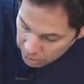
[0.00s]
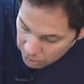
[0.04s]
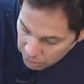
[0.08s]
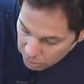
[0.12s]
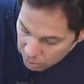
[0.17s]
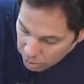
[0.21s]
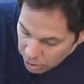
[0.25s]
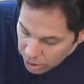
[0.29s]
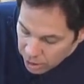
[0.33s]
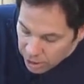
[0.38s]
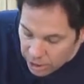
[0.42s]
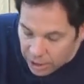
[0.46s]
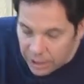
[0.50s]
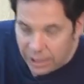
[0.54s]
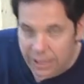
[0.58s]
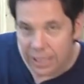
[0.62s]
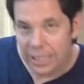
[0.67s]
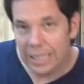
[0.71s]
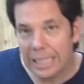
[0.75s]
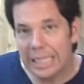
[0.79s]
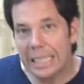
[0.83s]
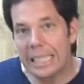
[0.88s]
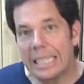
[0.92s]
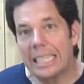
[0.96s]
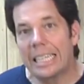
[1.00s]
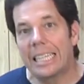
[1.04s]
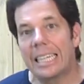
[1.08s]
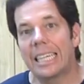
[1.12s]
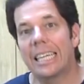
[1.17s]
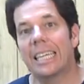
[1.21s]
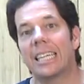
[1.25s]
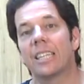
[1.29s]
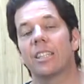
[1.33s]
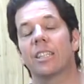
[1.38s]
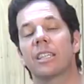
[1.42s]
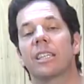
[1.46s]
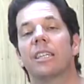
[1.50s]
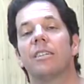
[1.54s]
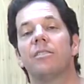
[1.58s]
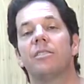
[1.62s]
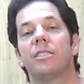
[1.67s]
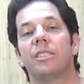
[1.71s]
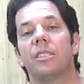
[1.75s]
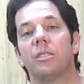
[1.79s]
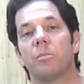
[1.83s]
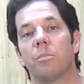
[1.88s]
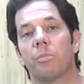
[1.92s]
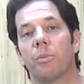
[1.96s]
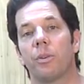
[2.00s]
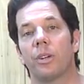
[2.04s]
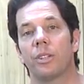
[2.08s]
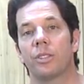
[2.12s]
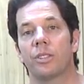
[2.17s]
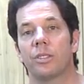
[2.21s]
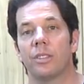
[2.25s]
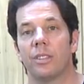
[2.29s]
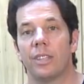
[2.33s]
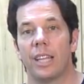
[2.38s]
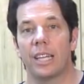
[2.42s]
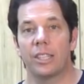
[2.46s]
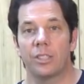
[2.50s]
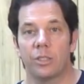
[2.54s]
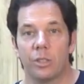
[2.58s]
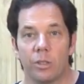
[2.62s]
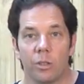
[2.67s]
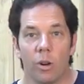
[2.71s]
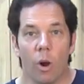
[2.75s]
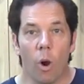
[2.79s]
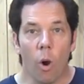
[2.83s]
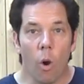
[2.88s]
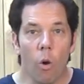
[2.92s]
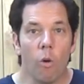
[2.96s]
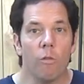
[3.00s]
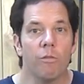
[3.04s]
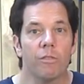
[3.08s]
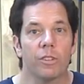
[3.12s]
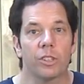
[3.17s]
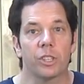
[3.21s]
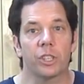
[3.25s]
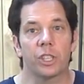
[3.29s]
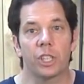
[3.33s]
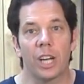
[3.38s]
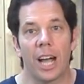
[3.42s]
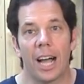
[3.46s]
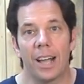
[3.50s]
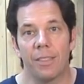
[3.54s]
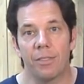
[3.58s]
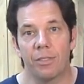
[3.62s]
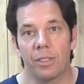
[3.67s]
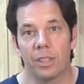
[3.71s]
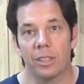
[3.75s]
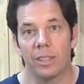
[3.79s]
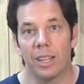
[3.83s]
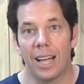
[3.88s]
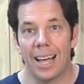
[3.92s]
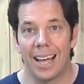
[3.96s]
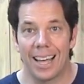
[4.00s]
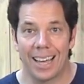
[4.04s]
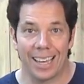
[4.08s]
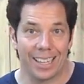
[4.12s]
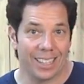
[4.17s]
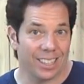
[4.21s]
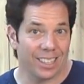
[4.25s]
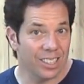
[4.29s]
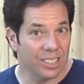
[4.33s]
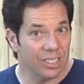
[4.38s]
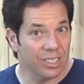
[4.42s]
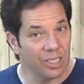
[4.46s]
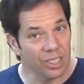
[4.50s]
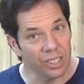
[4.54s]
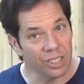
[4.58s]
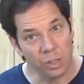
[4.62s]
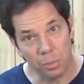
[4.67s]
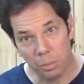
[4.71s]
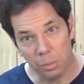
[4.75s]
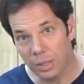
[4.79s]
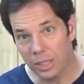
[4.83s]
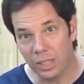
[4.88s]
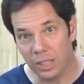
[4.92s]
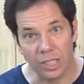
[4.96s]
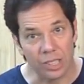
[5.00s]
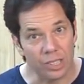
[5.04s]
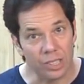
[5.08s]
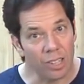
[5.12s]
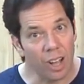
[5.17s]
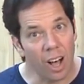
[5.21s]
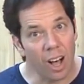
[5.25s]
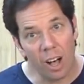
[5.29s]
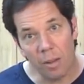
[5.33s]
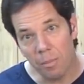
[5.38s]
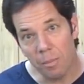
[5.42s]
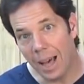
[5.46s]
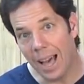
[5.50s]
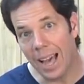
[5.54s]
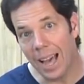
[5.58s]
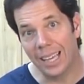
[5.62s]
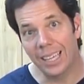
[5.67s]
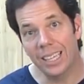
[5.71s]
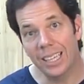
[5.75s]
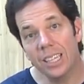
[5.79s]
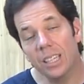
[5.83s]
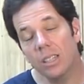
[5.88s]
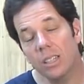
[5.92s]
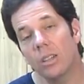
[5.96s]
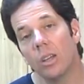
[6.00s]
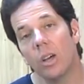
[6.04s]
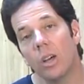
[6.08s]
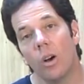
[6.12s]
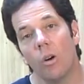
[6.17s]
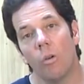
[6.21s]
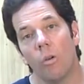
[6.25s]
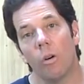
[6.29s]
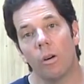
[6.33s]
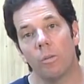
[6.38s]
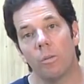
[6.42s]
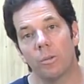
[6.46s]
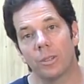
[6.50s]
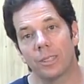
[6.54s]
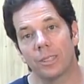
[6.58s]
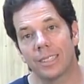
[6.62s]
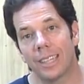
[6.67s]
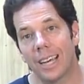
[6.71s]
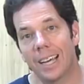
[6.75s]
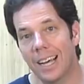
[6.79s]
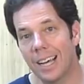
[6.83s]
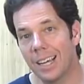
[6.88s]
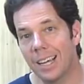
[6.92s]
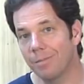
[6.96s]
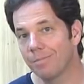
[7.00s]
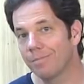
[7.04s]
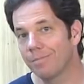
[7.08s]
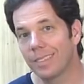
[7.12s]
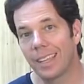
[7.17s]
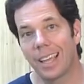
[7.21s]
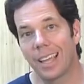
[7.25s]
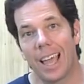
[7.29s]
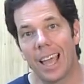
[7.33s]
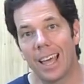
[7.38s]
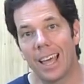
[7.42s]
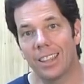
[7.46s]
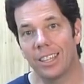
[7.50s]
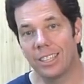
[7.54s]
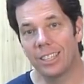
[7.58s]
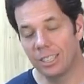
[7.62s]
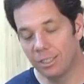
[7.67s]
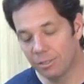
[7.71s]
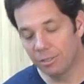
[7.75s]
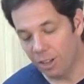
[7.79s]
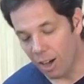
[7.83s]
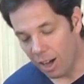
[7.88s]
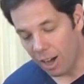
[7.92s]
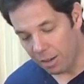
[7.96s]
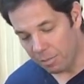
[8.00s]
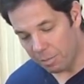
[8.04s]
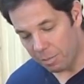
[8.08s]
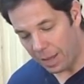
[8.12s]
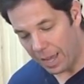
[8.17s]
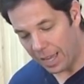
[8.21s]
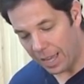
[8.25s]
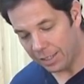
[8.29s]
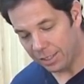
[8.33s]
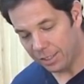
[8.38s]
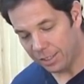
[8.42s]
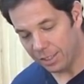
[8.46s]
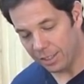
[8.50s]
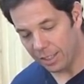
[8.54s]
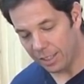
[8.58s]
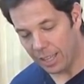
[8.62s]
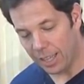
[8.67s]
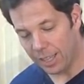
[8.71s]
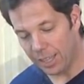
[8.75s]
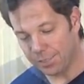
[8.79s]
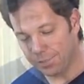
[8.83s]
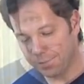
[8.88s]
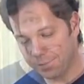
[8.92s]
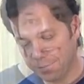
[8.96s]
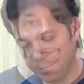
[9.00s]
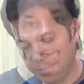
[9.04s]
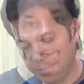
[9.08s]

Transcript: you look, it gives the impression that you overshot the line. So you'll put the saw back in one more time, and then you've gone past your line.